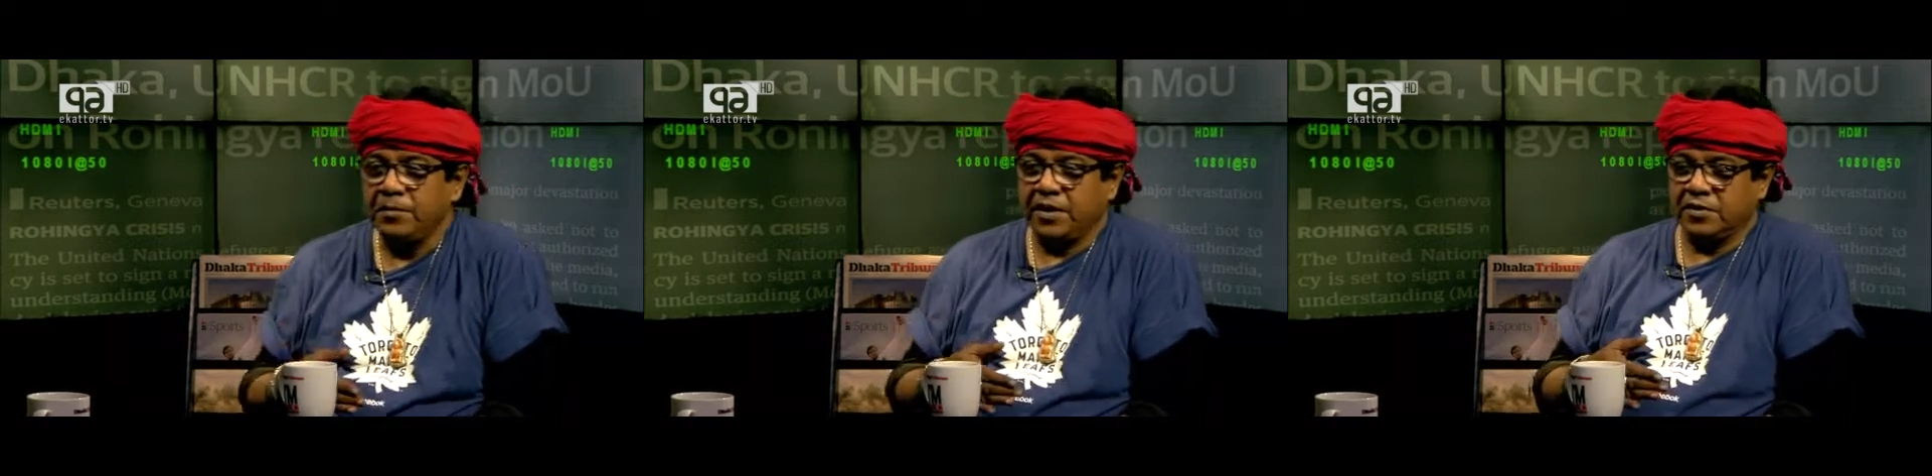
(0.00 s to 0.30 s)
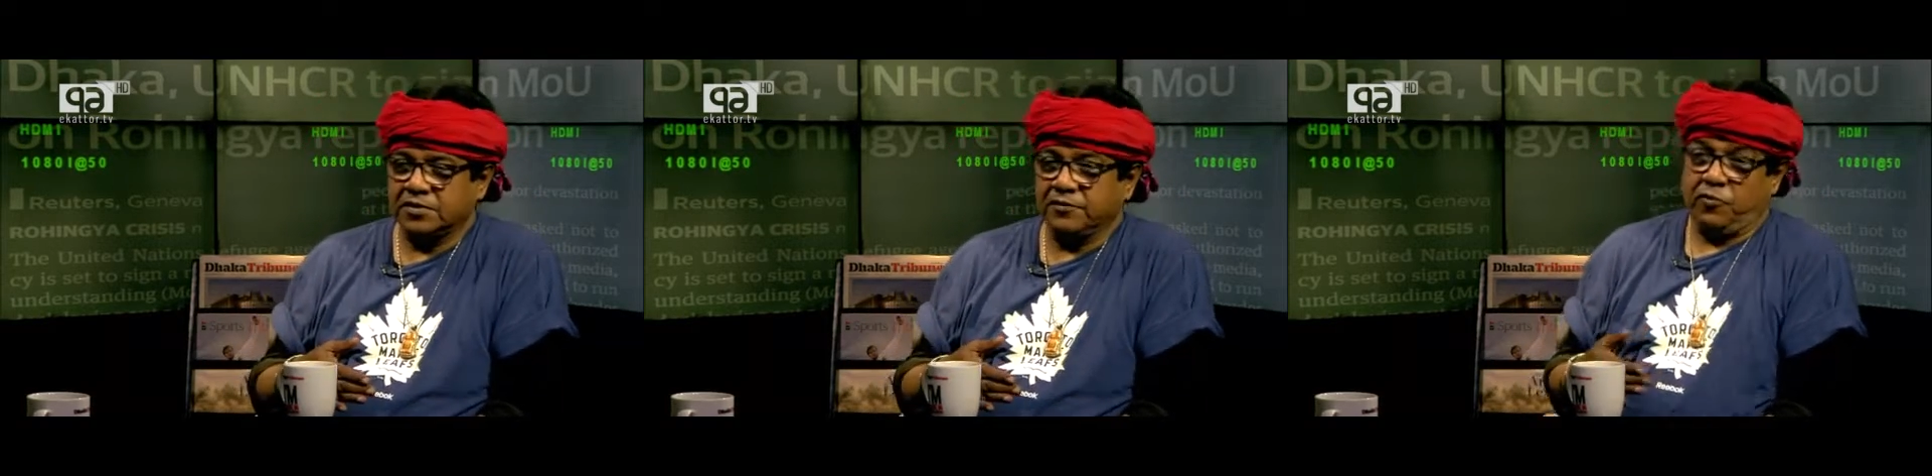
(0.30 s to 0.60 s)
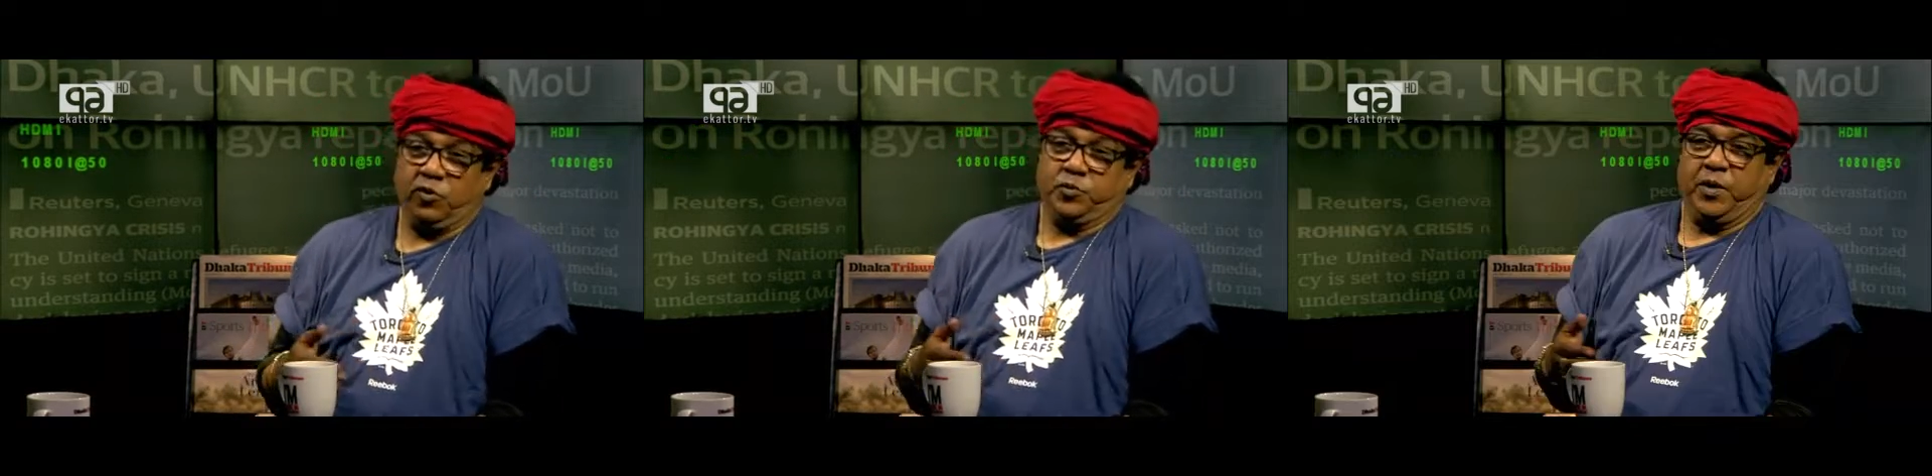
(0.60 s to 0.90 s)
because of
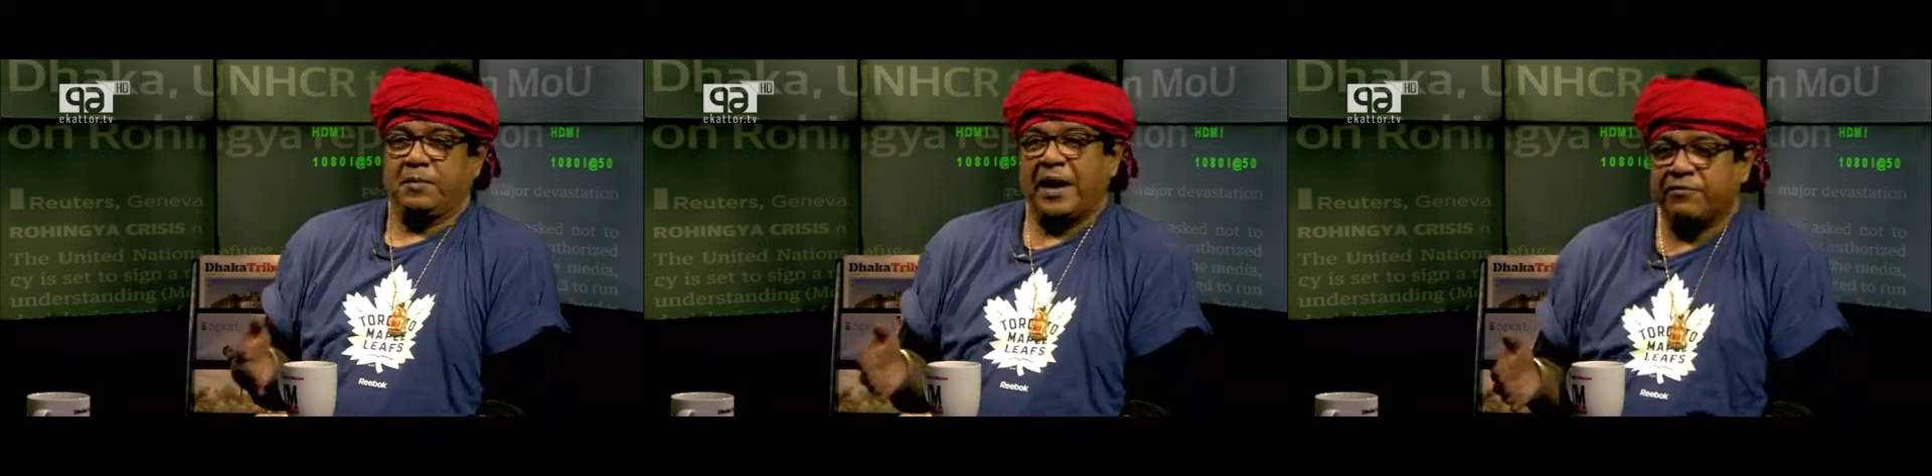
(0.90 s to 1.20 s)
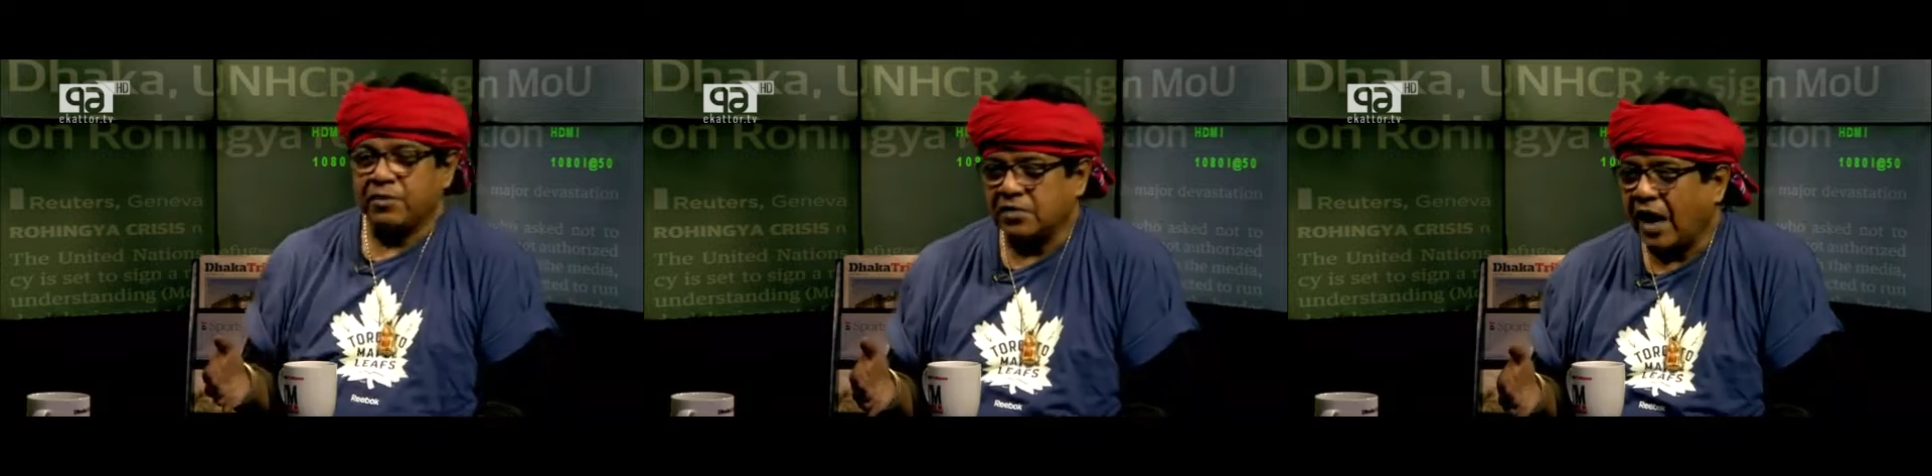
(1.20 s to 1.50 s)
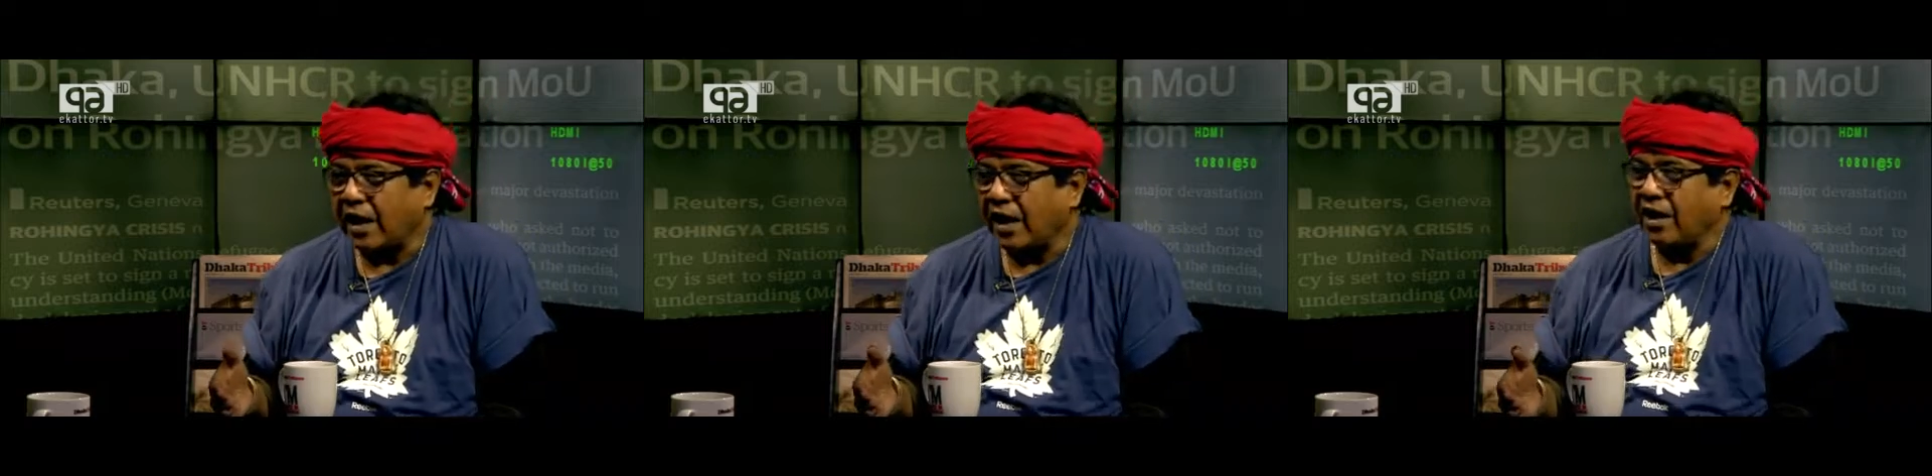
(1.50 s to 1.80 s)
course we are banned from
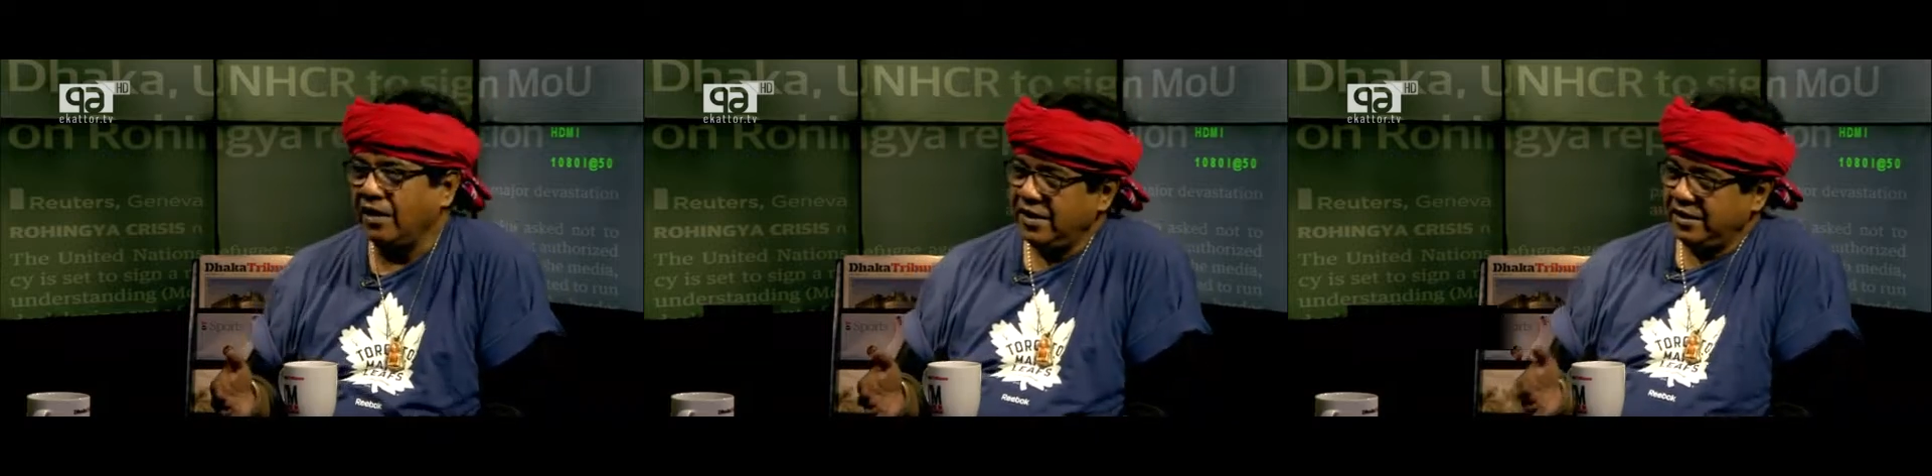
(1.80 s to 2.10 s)
Dhaka,